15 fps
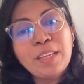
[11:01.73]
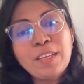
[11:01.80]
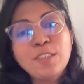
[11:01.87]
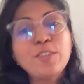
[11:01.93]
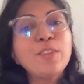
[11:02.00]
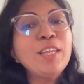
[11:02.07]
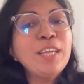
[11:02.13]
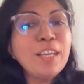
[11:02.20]

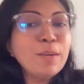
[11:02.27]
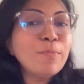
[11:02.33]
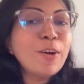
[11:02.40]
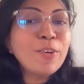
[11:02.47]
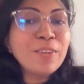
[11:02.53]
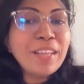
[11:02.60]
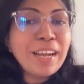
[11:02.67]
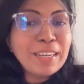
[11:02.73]
So think
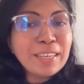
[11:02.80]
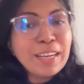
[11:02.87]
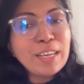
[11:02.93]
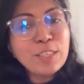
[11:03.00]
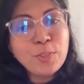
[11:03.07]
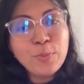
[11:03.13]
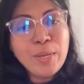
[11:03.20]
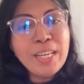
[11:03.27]
about that
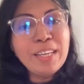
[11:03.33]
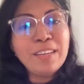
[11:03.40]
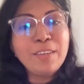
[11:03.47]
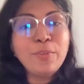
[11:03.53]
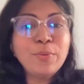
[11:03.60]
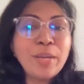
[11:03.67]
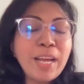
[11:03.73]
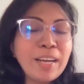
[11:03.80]
as well.
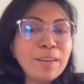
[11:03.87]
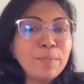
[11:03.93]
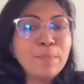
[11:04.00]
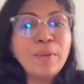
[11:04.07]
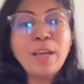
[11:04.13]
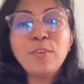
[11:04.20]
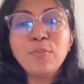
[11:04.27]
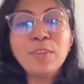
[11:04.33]
You can
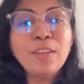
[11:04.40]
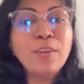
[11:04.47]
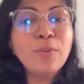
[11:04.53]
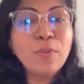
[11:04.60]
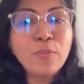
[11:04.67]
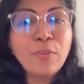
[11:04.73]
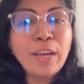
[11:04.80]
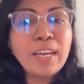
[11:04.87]
apply for the
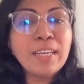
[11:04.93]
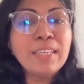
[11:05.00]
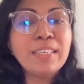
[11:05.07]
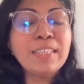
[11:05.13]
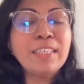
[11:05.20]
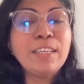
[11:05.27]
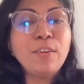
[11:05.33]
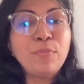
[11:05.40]
law
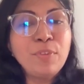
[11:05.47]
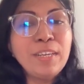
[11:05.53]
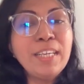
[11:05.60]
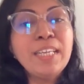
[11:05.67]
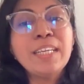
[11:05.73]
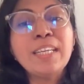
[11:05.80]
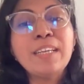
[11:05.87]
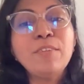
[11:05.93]
faculty
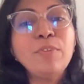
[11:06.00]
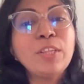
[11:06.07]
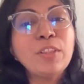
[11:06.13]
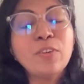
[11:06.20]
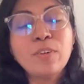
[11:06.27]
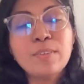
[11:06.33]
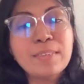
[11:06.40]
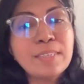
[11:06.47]
definitely
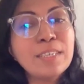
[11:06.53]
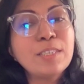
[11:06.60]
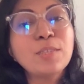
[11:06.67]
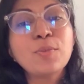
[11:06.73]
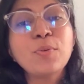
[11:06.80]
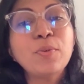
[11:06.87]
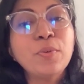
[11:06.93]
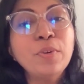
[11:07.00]
with your Z
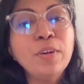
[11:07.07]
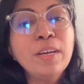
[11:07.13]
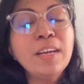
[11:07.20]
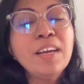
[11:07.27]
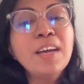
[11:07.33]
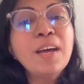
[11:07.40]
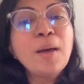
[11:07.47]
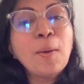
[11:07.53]
score,
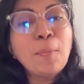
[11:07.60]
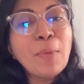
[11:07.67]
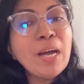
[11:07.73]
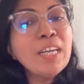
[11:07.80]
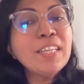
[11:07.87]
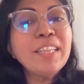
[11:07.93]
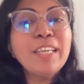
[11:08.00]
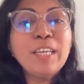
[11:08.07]

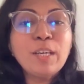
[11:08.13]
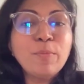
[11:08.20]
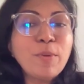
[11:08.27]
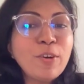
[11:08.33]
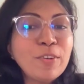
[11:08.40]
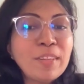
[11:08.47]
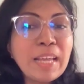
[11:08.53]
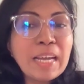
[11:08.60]
but think
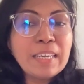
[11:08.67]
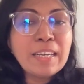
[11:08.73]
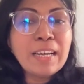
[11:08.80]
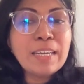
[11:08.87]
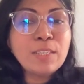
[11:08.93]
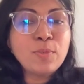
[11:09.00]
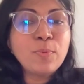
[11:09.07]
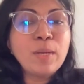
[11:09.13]
about that
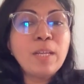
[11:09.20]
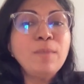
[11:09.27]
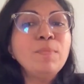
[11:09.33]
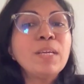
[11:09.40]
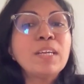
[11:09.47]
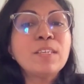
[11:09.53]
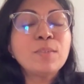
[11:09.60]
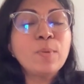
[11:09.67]
as well,
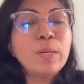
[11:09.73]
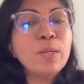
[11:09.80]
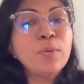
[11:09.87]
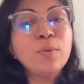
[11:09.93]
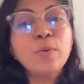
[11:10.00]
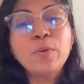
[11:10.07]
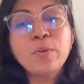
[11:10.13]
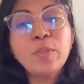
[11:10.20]
because when you
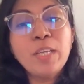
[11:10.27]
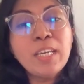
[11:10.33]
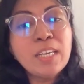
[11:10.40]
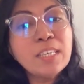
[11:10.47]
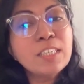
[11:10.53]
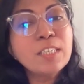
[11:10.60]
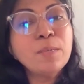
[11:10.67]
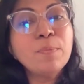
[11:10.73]
go to the
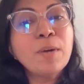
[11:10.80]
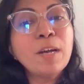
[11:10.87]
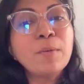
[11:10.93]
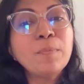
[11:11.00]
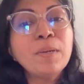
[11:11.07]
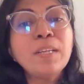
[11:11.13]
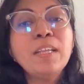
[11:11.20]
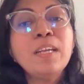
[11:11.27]
English
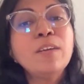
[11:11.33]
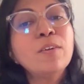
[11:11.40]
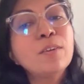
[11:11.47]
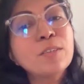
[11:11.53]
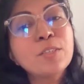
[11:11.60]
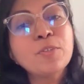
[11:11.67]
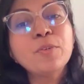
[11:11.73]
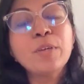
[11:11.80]
department, then
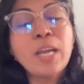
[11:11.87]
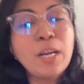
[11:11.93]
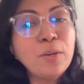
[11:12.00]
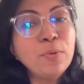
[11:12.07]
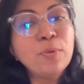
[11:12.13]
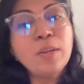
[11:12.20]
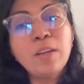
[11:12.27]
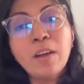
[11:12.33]
also you can
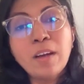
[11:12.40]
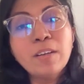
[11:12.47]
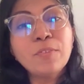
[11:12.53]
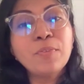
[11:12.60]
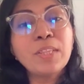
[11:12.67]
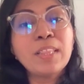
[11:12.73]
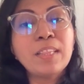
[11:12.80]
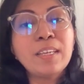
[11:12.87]
do a lot
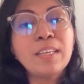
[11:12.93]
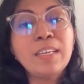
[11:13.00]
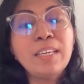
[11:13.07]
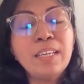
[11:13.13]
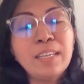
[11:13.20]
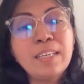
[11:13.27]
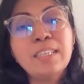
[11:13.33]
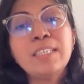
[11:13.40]
with the
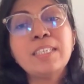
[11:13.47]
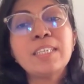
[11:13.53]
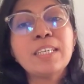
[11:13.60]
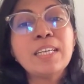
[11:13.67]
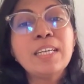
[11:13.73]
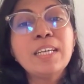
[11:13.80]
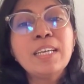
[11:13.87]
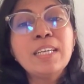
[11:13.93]
English
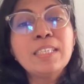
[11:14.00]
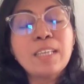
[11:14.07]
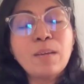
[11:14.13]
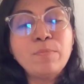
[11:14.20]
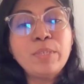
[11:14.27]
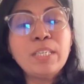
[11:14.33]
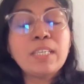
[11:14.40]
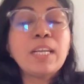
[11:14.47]

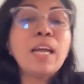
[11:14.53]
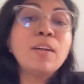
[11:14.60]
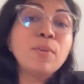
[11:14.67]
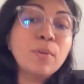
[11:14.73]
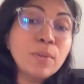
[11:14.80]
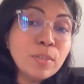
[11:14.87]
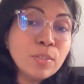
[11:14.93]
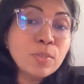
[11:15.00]
subject. And
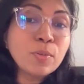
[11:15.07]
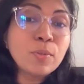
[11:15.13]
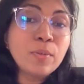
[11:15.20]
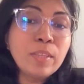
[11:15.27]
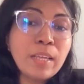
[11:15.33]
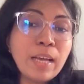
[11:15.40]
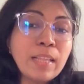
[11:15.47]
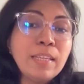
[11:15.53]
also
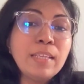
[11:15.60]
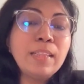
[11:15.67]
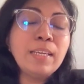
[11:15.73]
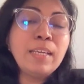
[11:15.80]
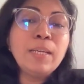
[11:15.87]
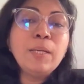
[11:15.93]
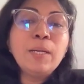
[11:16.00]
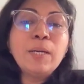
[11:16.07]
the other
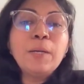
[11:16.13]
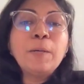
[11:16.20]
thing,